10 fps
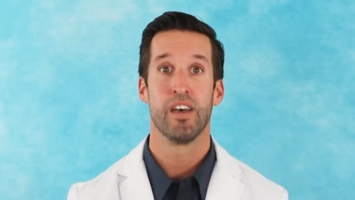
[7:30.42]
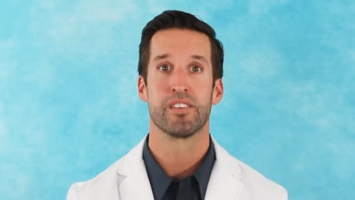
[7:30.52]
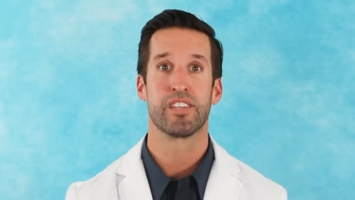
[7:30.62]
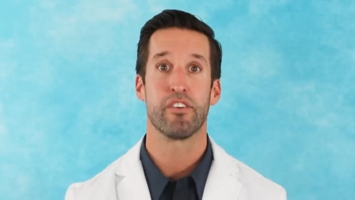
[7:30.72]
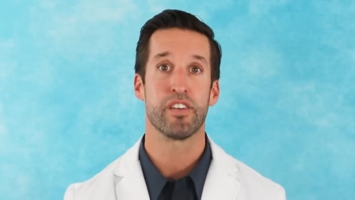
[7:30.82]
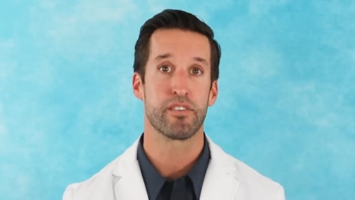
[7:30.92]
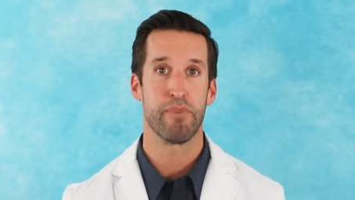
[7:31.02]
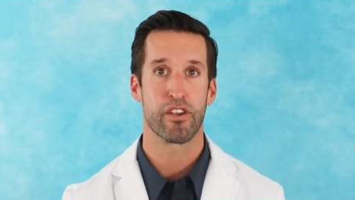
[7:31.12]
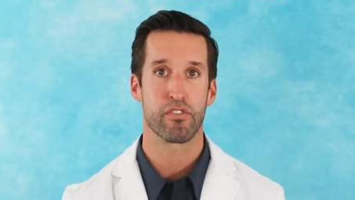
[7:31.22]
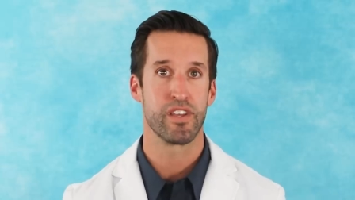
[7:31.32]
serious
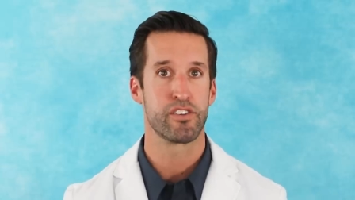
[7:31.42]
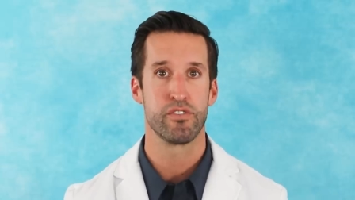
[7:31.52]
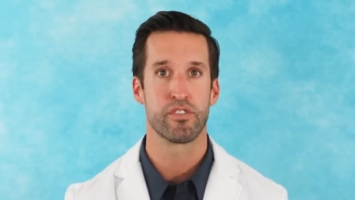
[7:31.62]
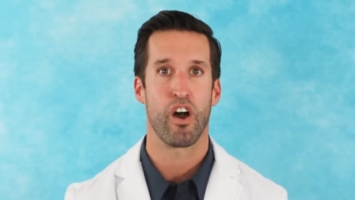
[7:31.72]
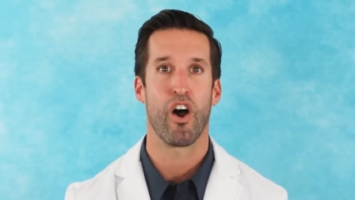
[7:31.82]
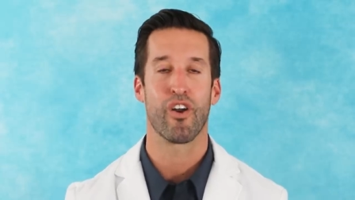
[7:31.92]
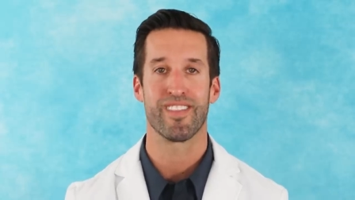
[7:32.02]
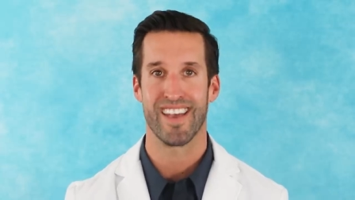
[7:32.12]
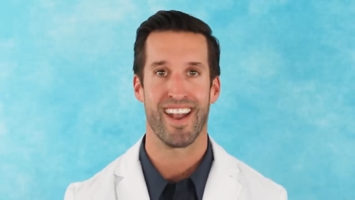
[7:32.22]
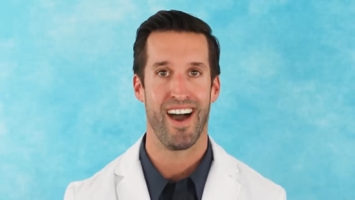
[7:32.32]
medical issues
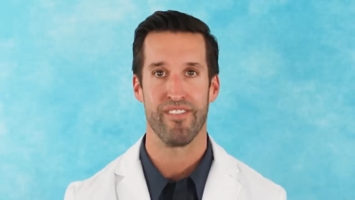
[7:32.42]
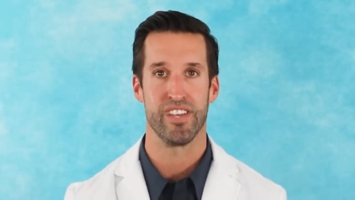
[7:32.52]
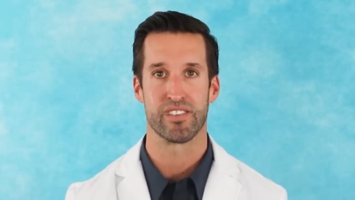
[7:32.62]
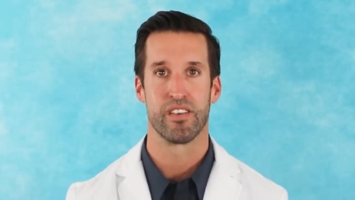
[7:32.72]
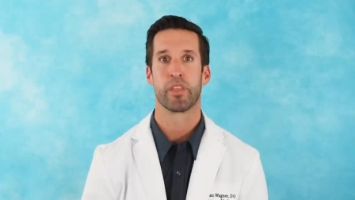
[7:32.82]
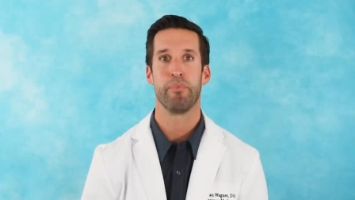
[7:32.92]
aren't that obvious.